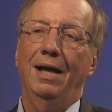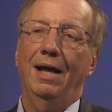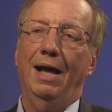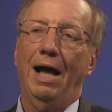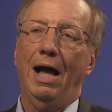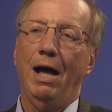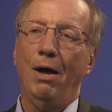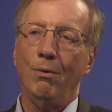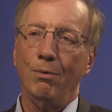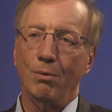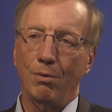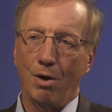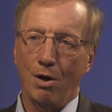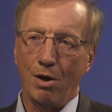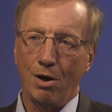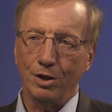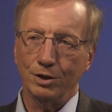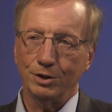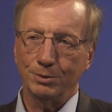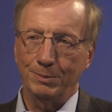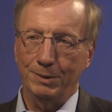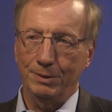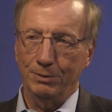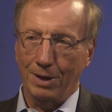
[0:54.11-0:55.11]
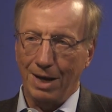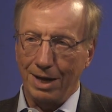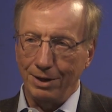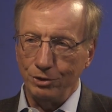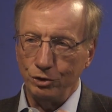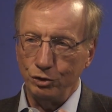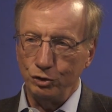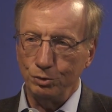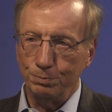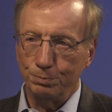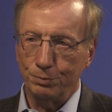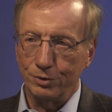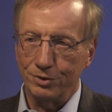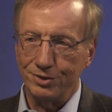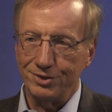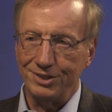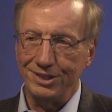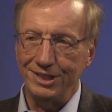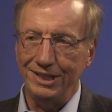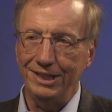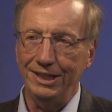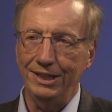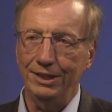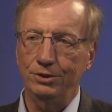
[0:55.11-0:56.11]
How did you
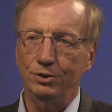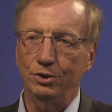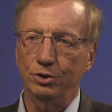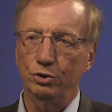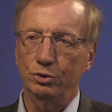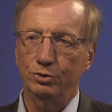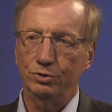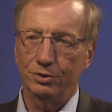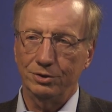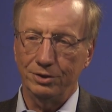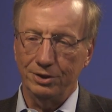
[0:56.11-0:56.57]
proceed to